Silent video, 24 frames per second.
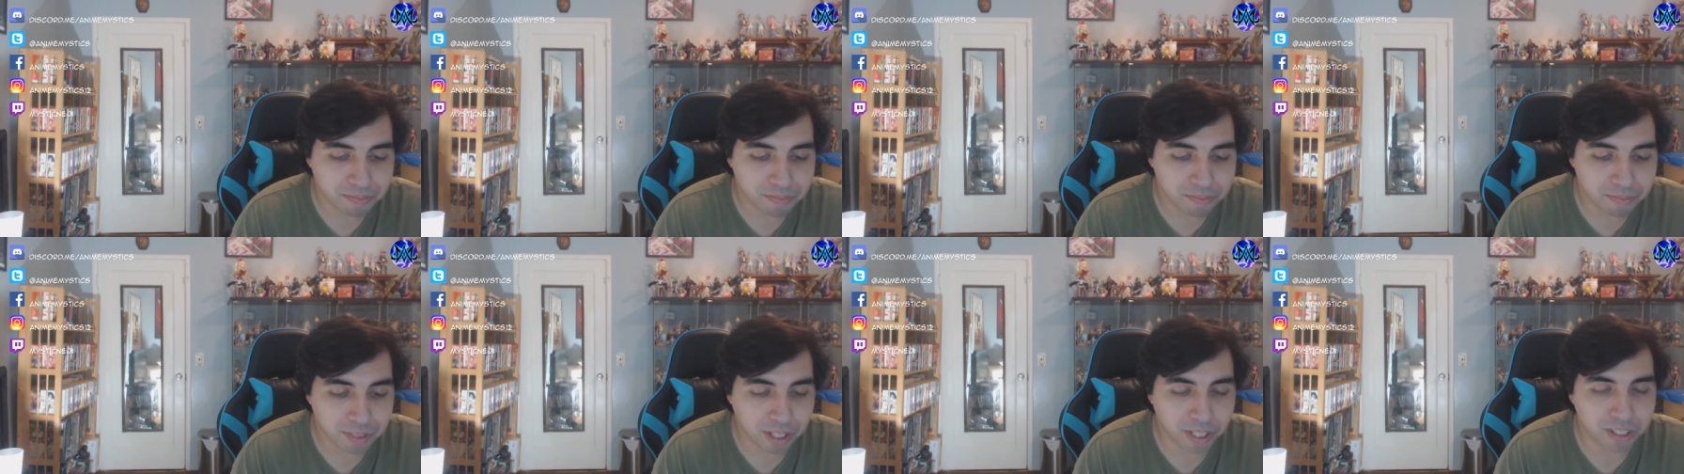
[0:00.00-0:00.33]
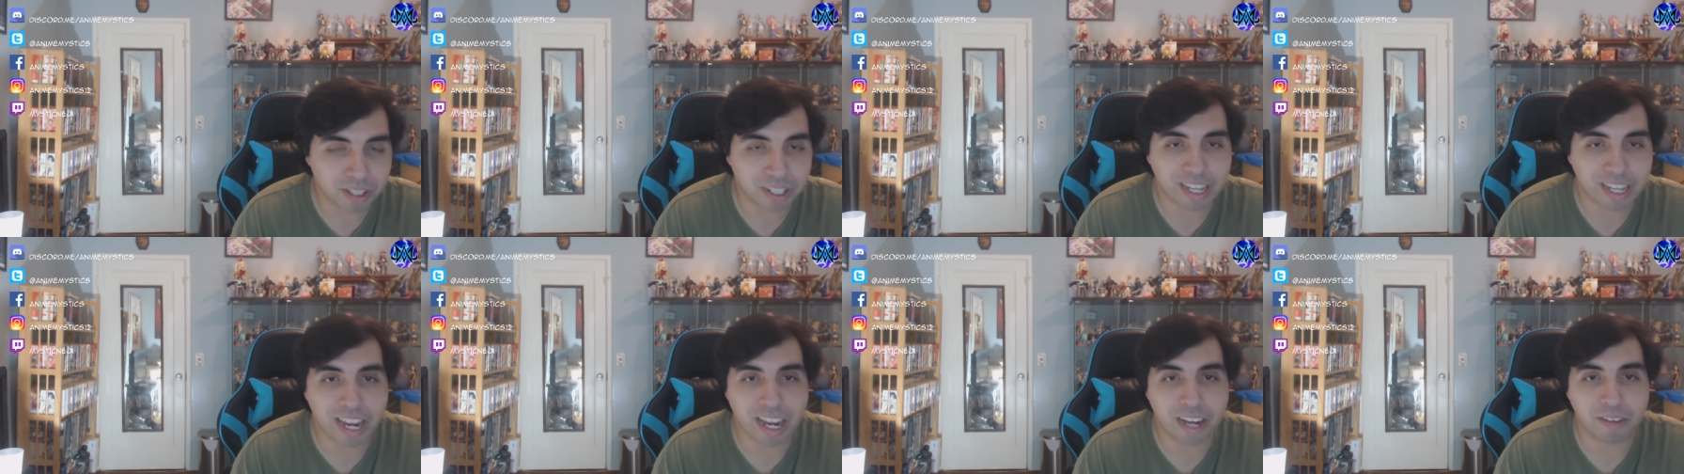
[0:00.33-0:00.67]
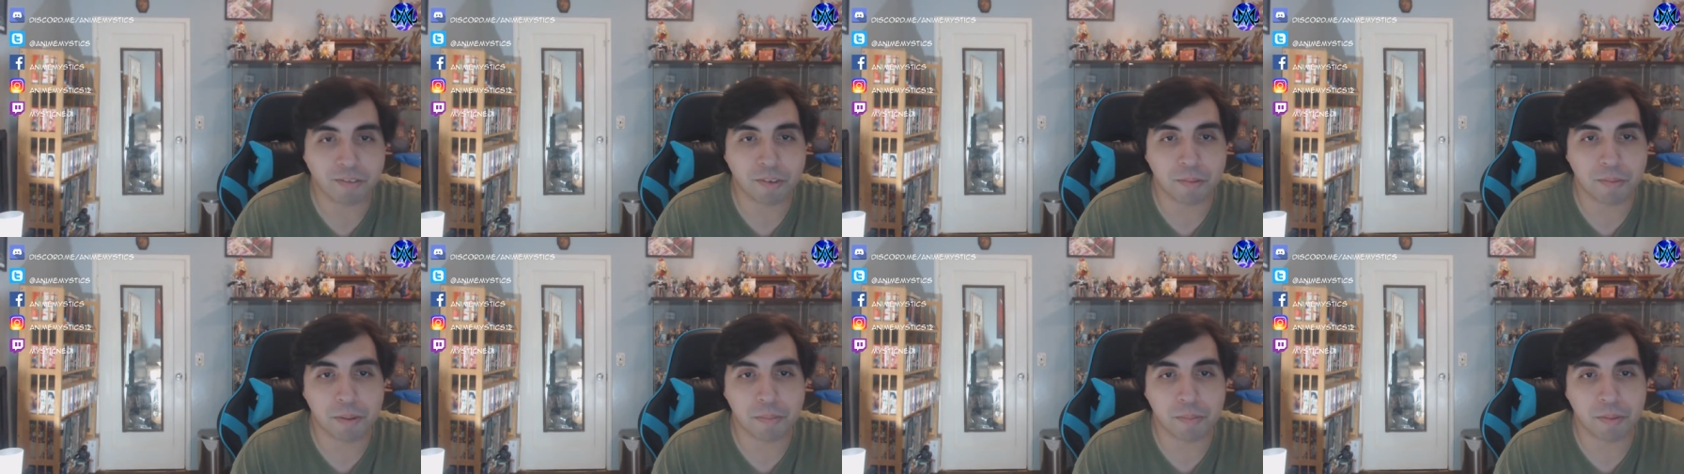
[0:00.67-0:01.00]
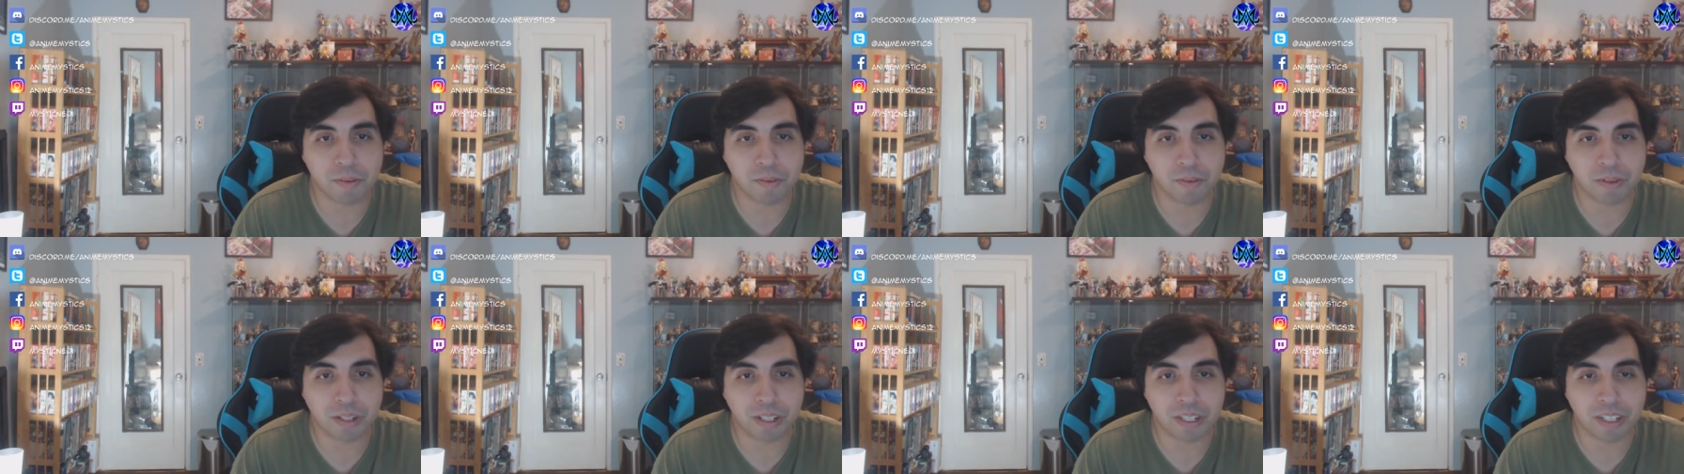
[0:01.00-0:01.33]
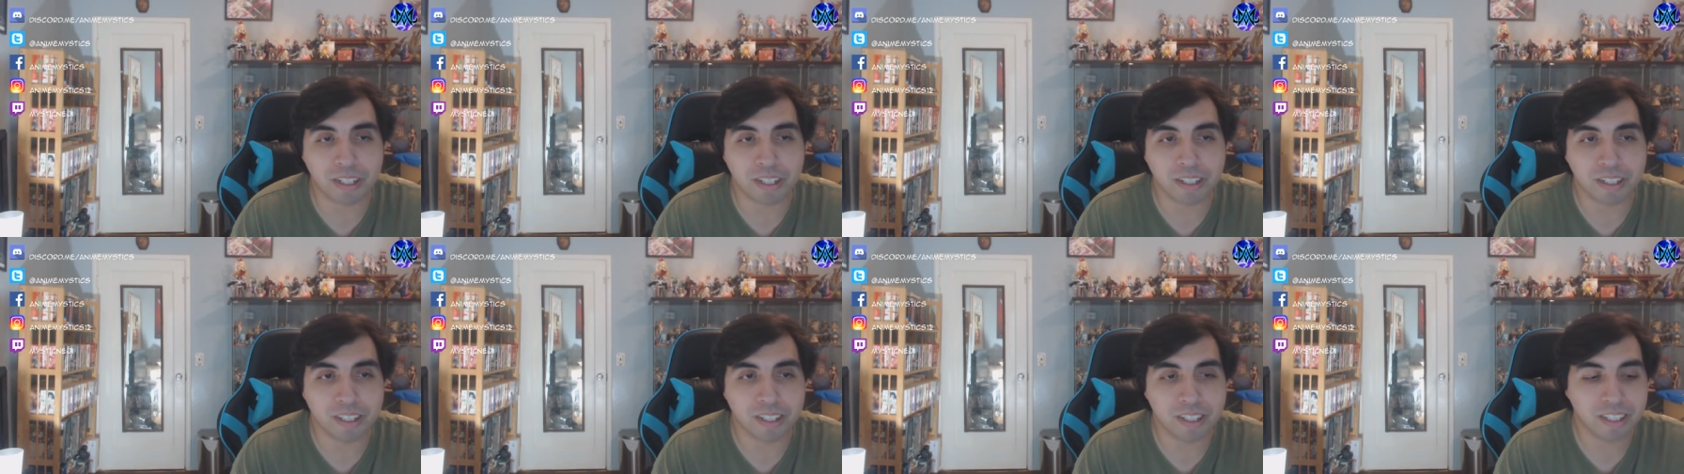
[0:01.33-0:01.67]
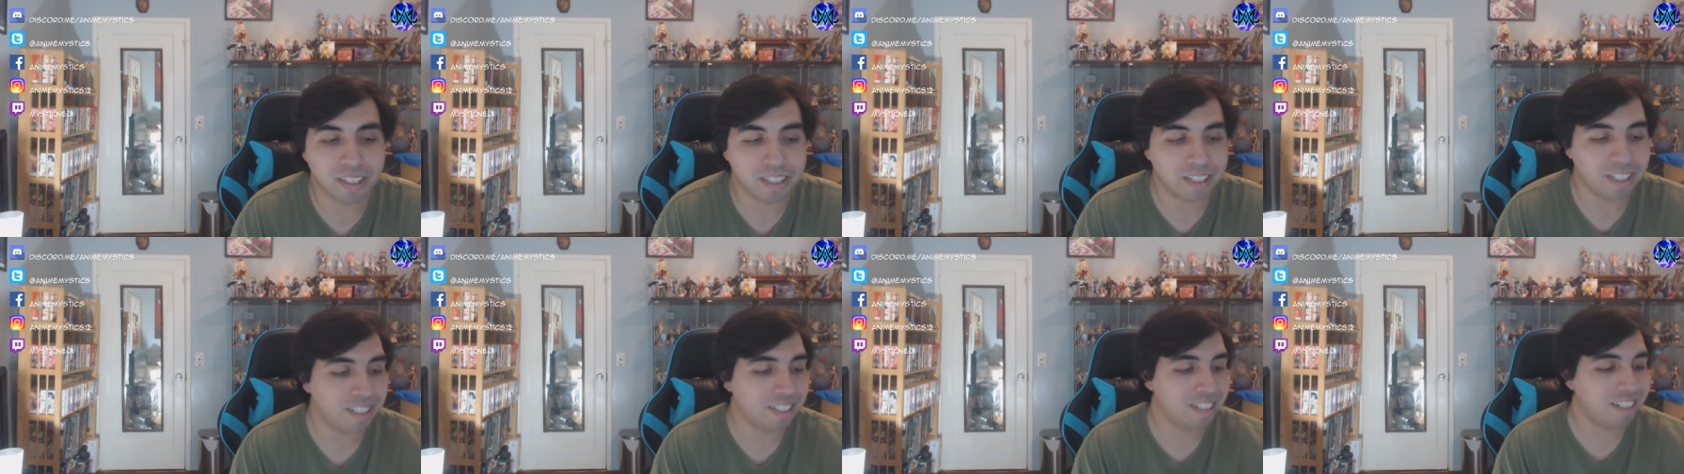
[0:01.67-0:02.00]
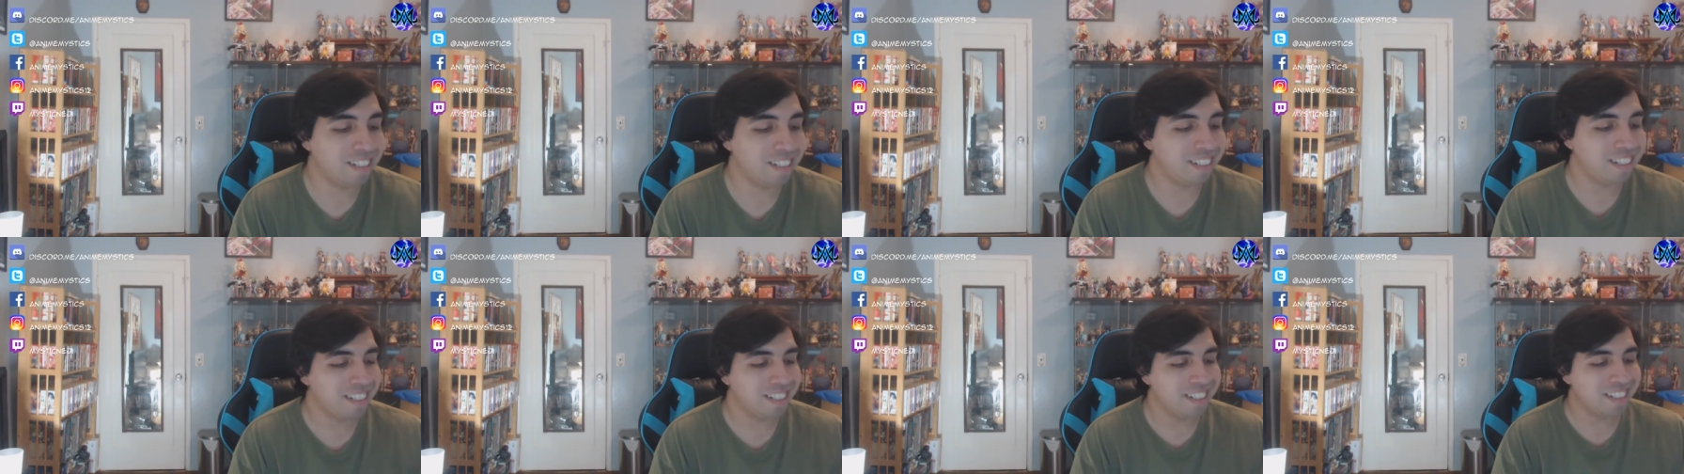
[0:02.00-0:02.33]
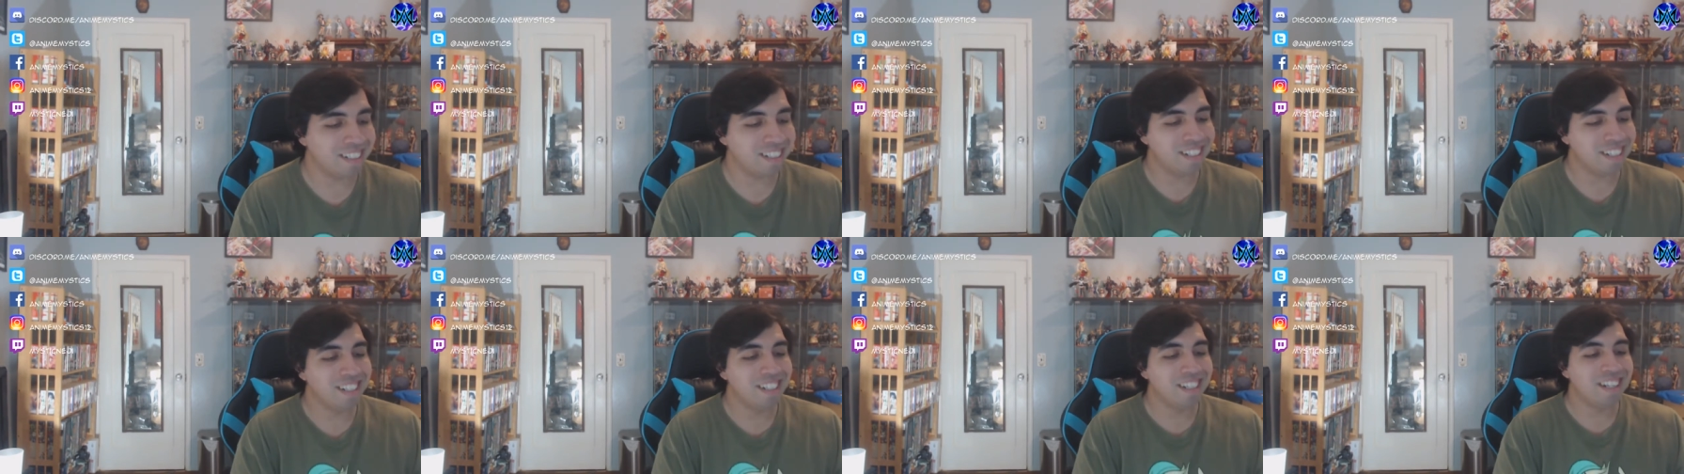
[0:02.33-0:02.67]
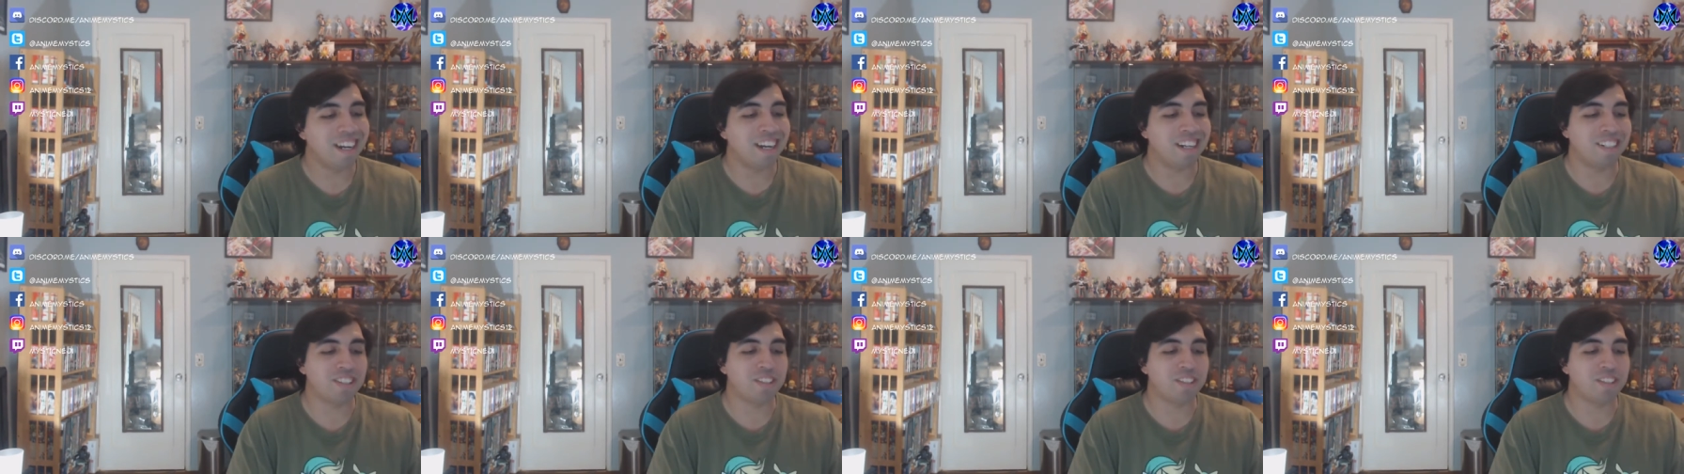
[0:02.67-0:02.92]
Plus I can't remember, really. I